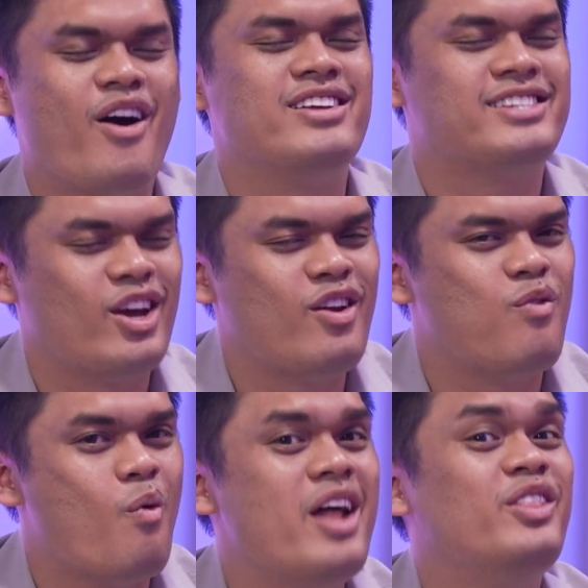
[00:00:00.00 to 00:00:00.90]
On a scale of
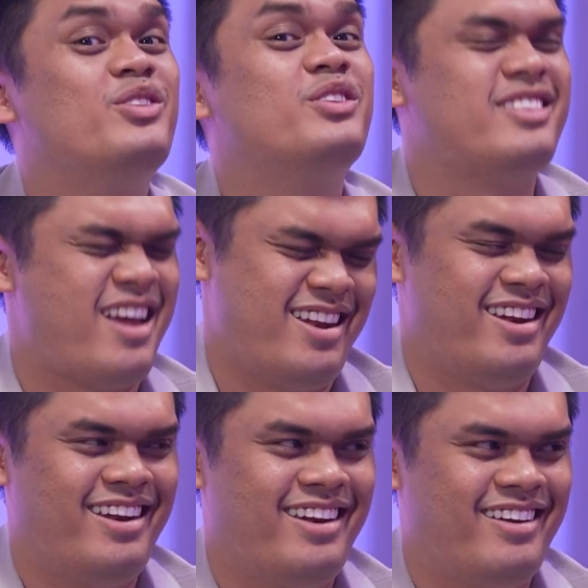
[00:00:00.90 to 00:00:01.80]
1 to 10,
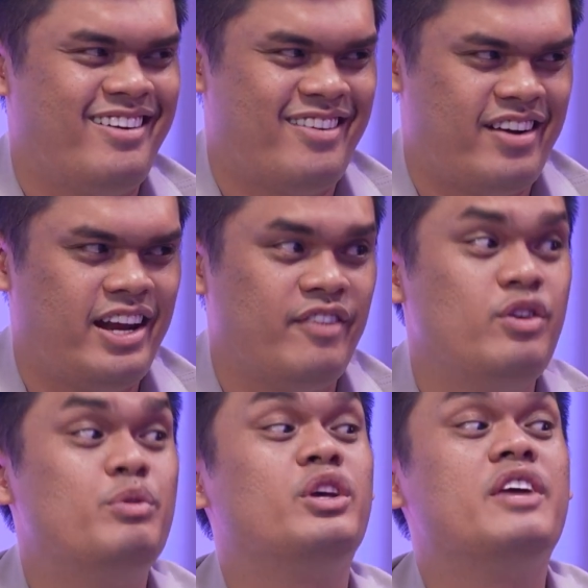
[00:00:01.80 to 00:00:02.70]
all right, if
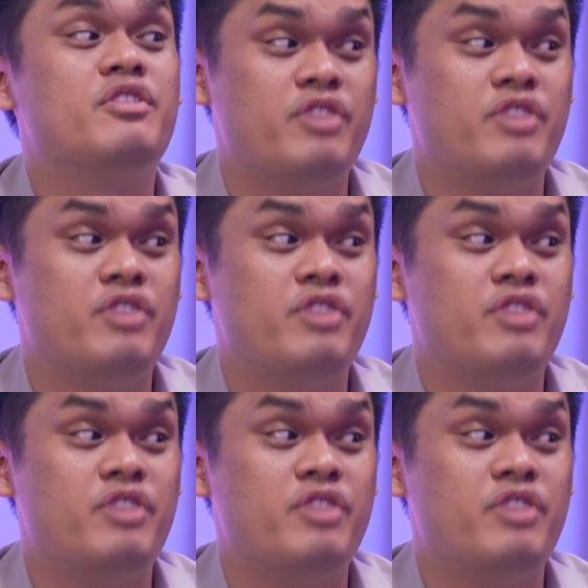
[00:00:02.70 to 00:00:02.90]
you were to give a